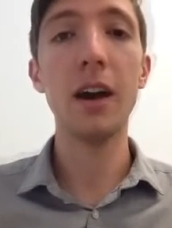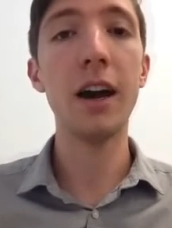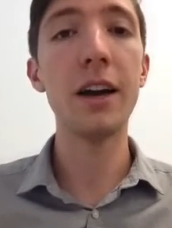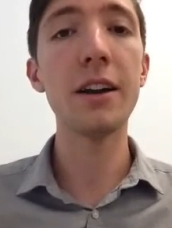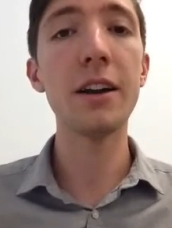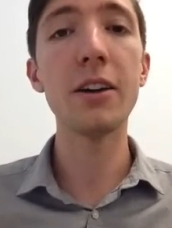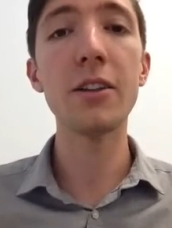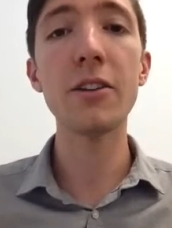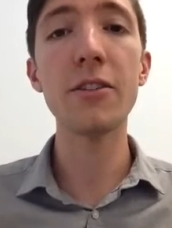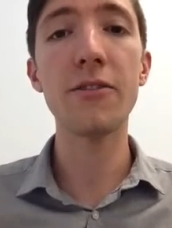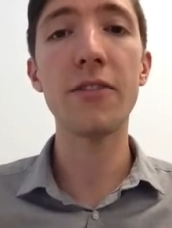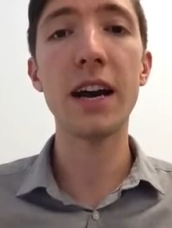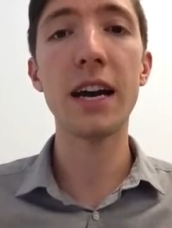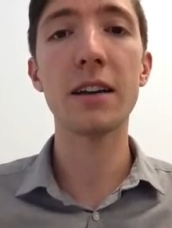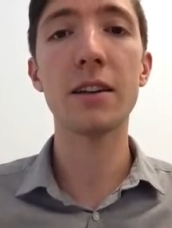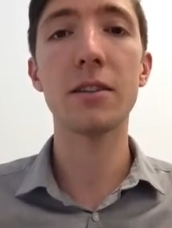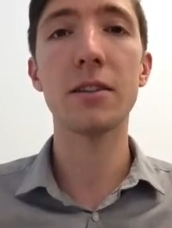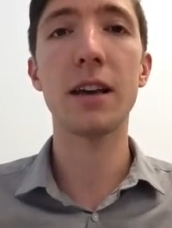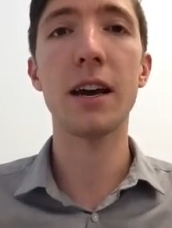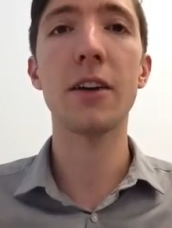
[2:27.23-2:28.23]
Another
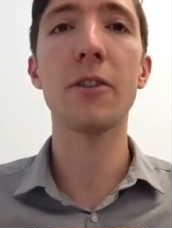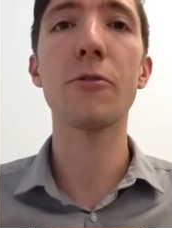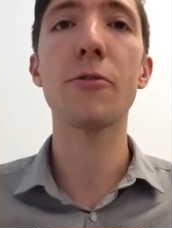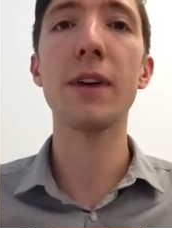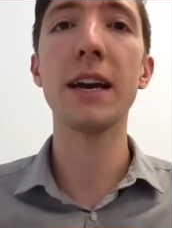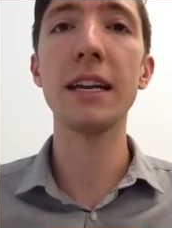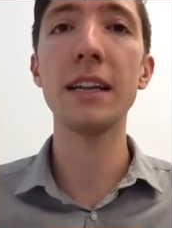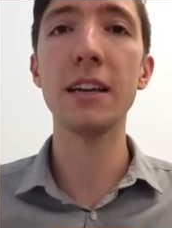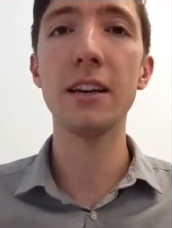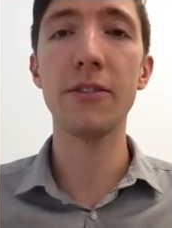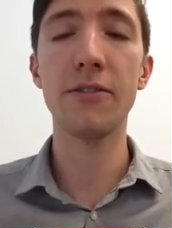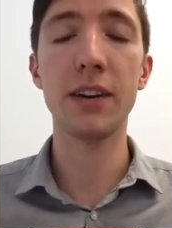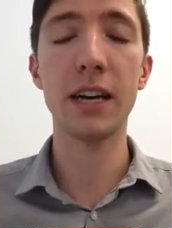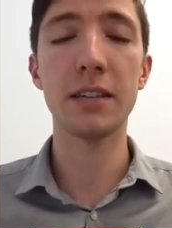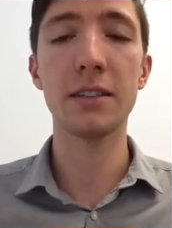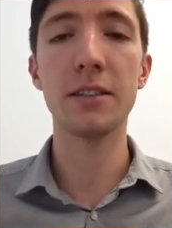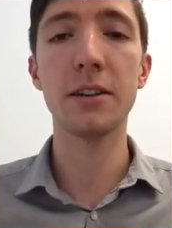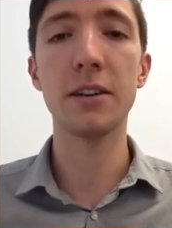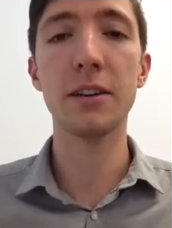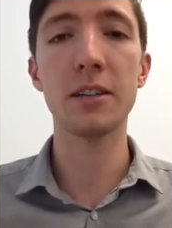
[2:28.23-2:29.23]
factor that greatly
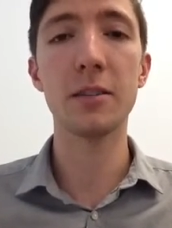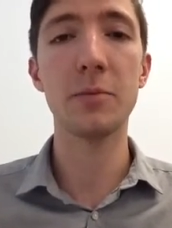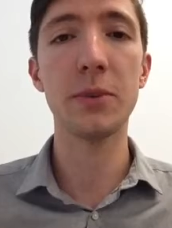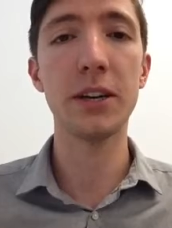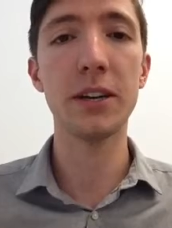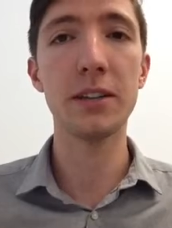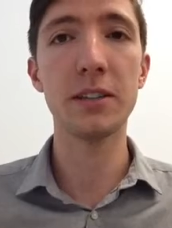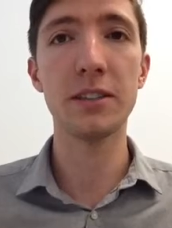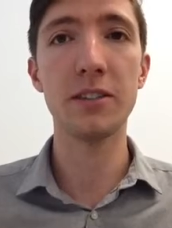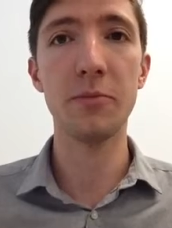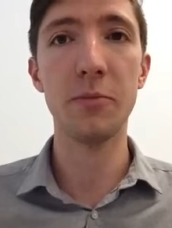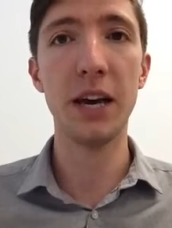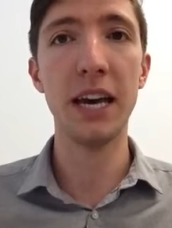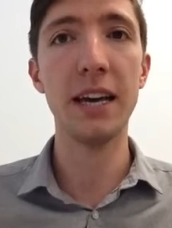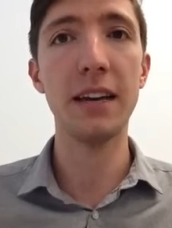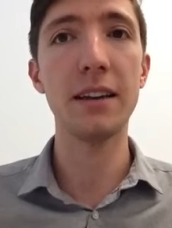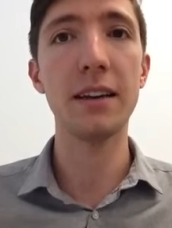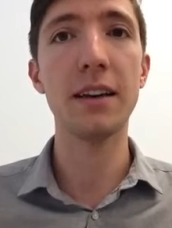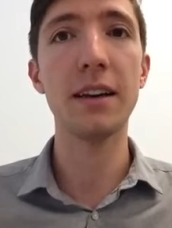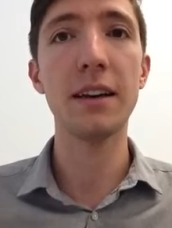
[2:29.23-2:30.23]
affects your experience of
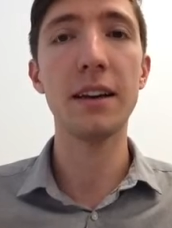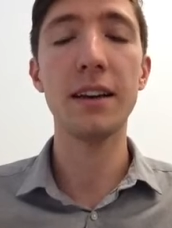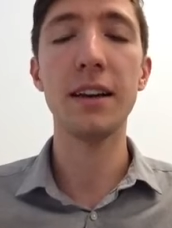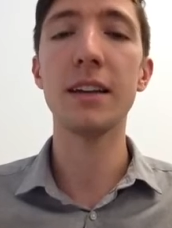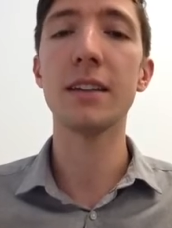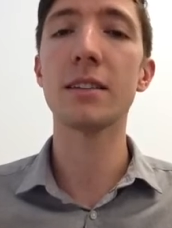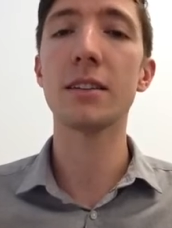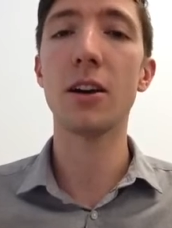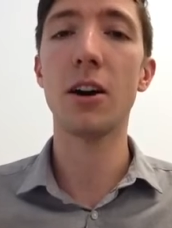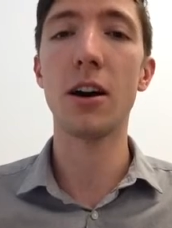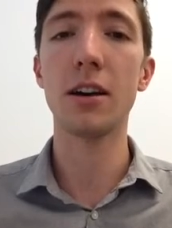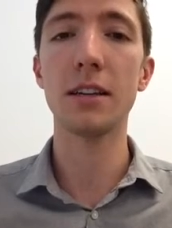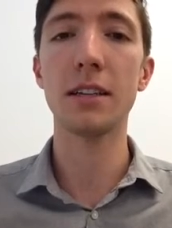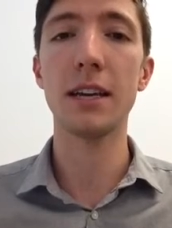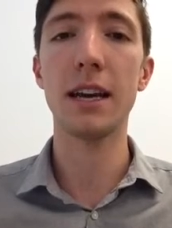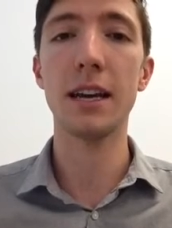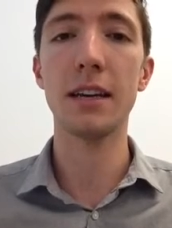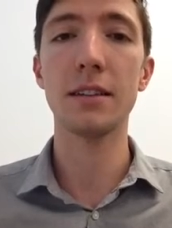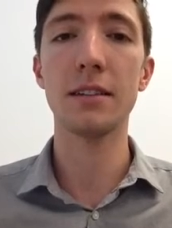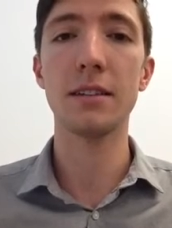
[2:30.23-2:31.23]
pain is
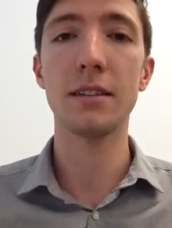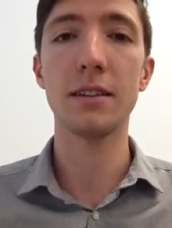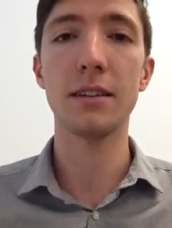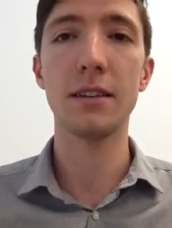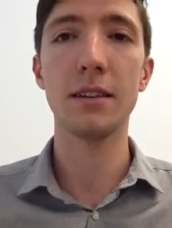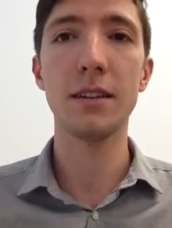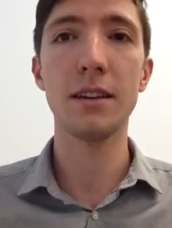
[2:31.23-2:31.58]
context.